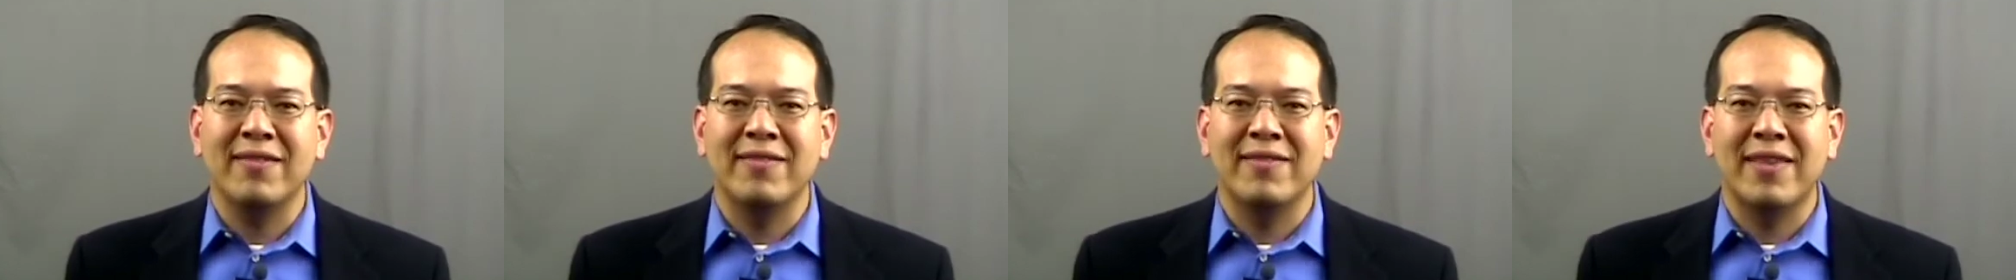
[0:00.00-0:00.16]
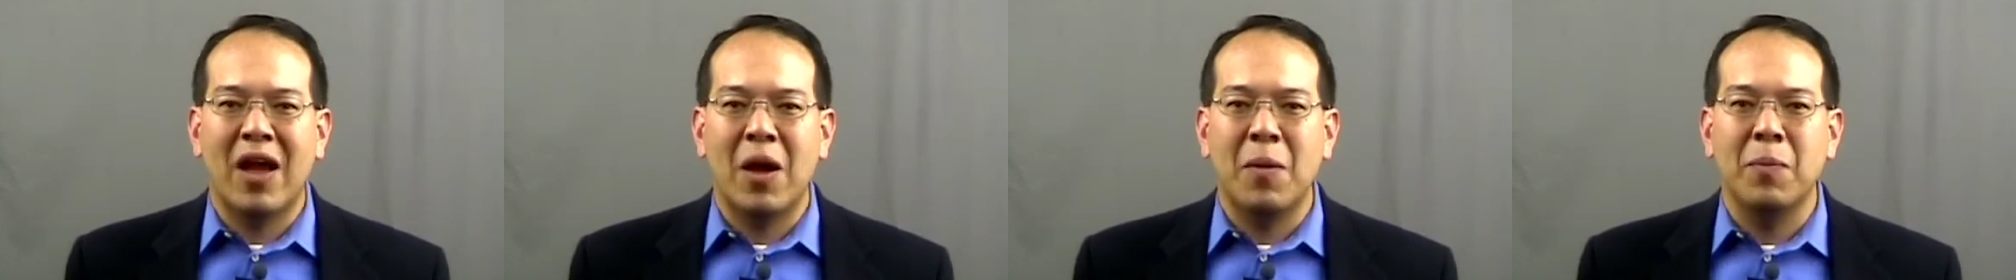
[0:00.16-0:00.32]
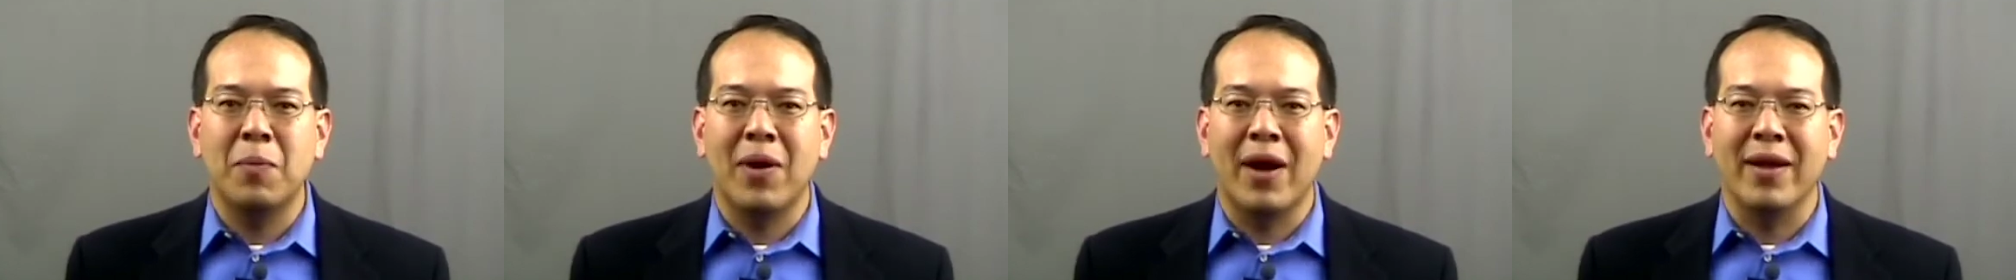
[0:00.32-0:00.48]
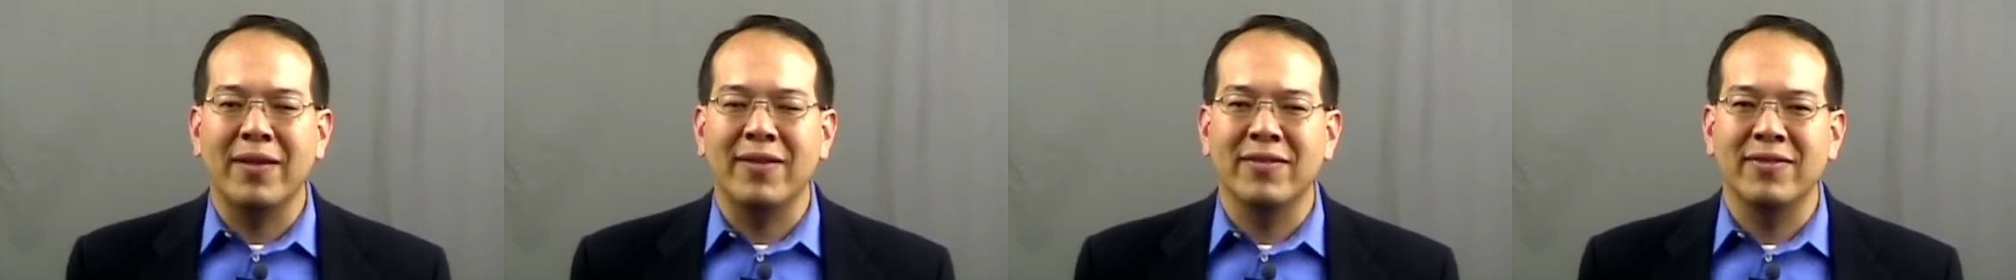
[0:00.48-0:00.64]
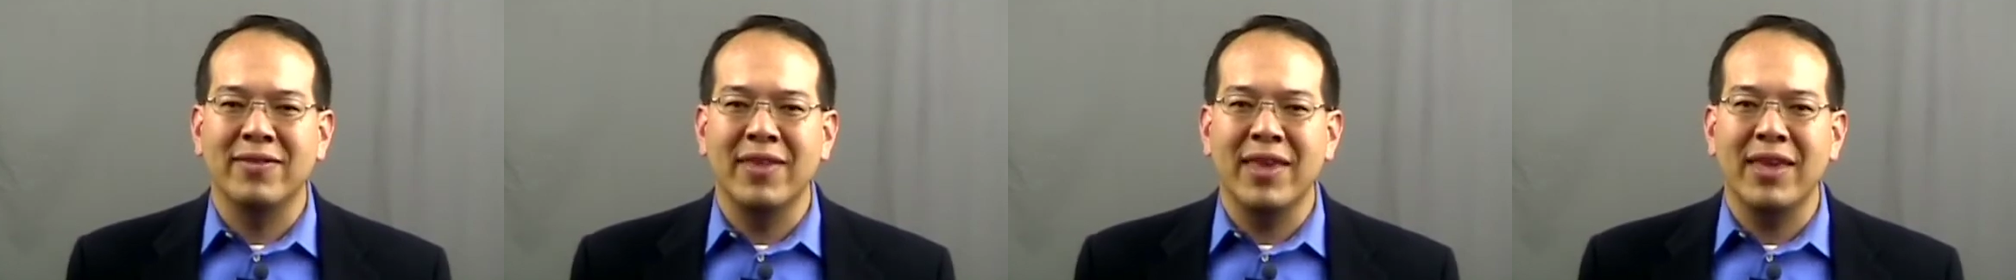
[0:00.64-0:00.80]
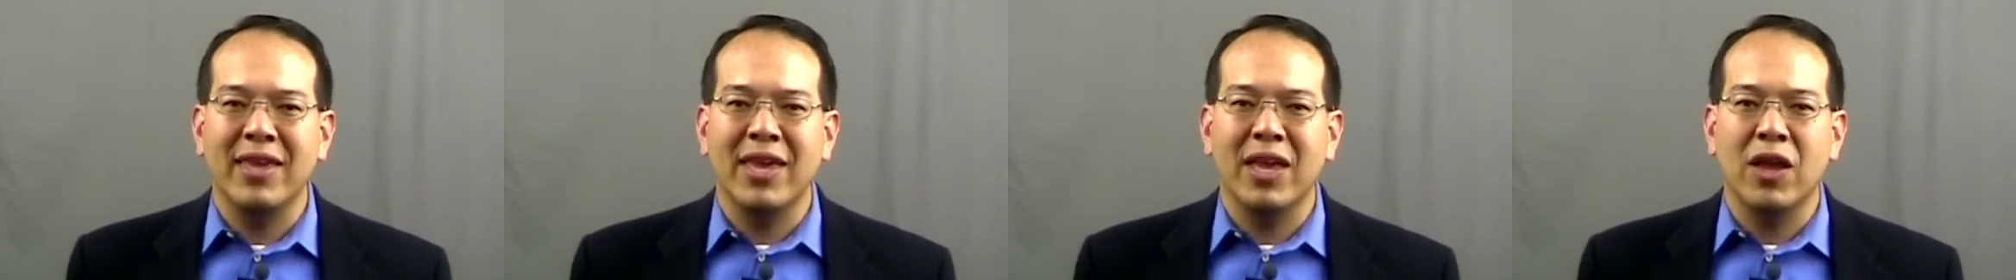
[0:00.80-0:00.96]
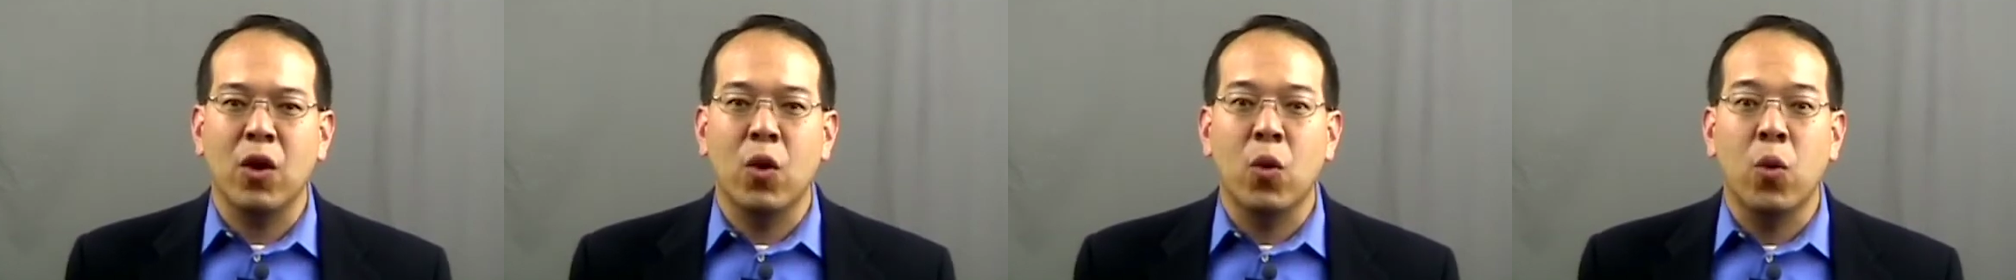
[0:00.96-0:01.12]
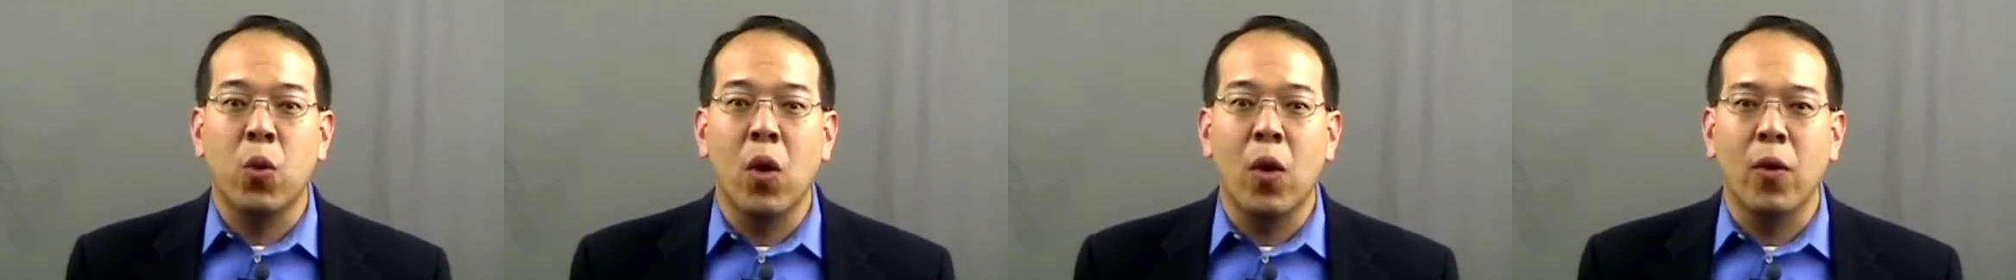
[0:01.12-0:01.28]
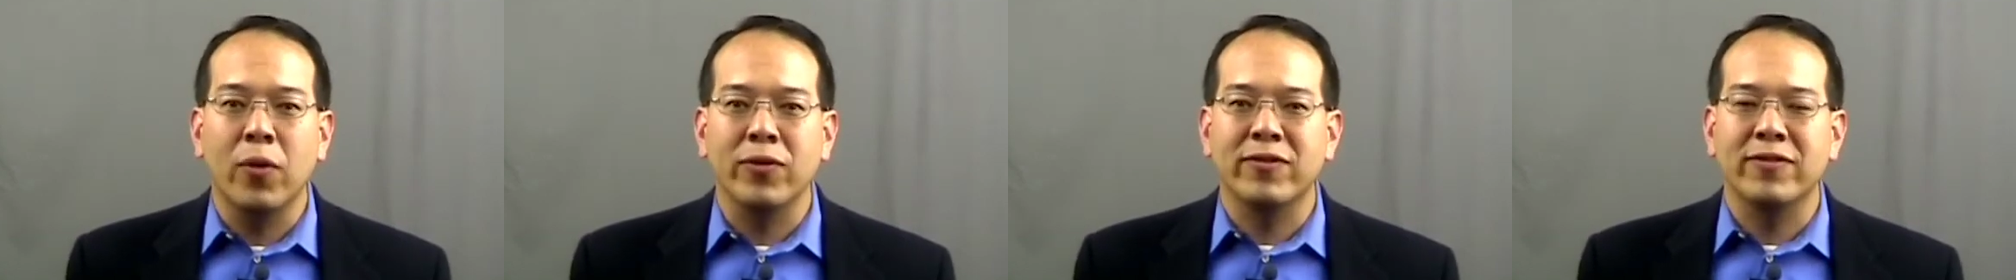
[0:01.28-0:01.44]
sound bites, think in
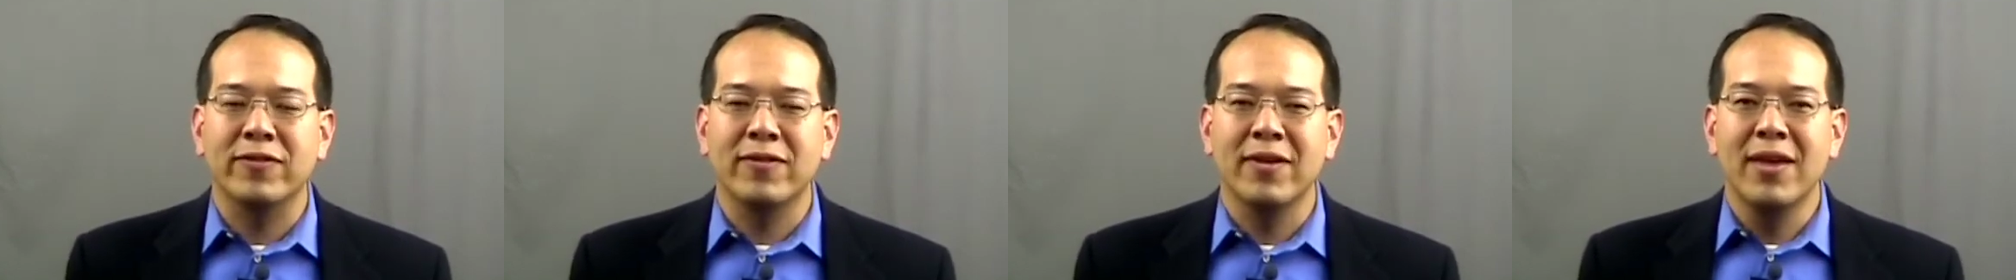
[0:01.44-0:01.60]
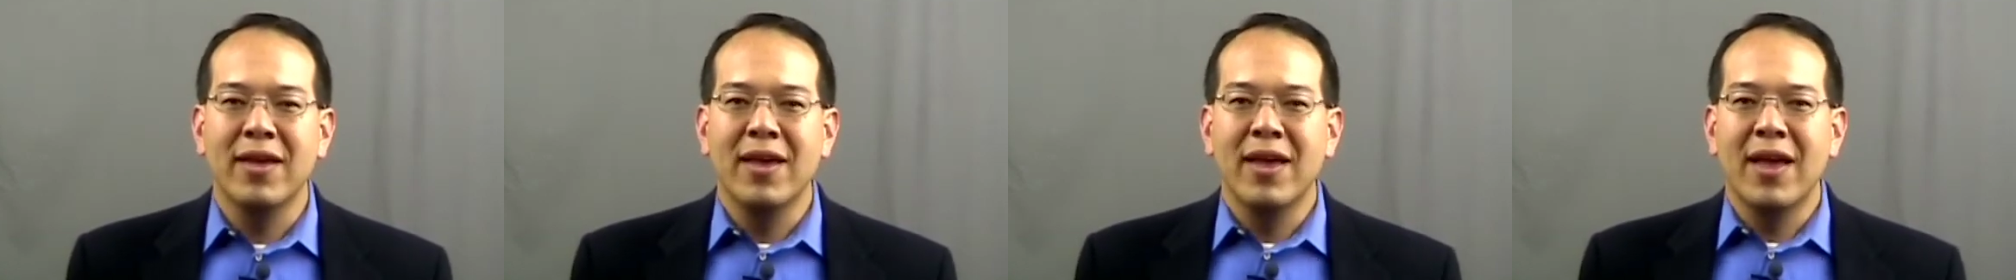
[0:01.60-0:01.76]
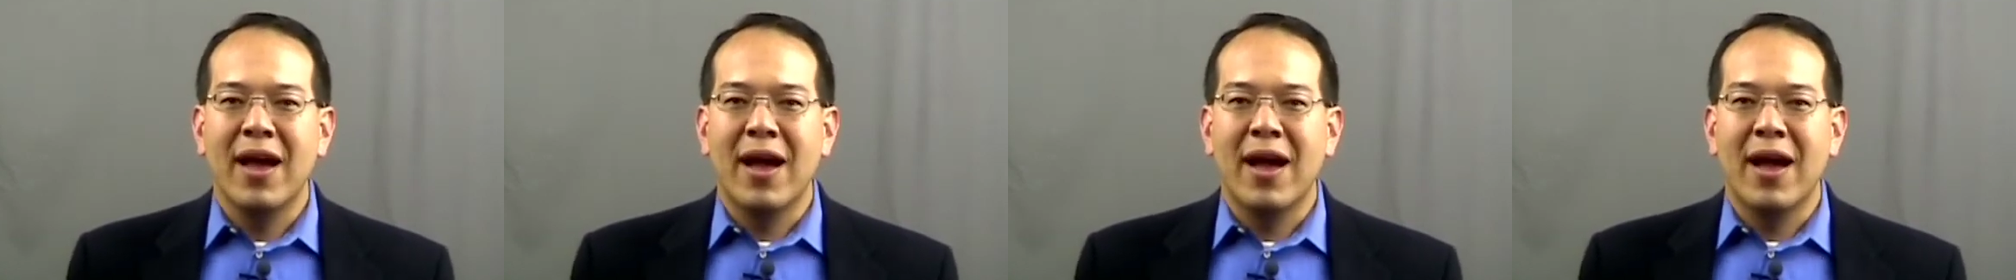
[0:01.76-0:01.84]
quotes.